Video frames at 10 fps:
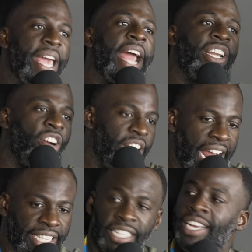The NBA during
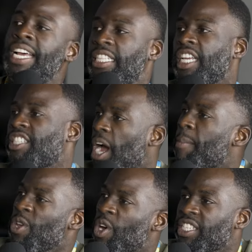that, the
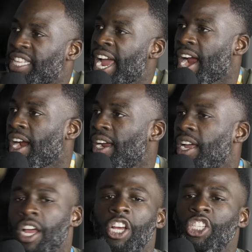W is there.
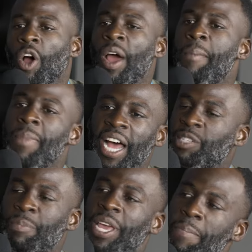So it
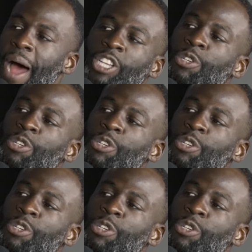must be about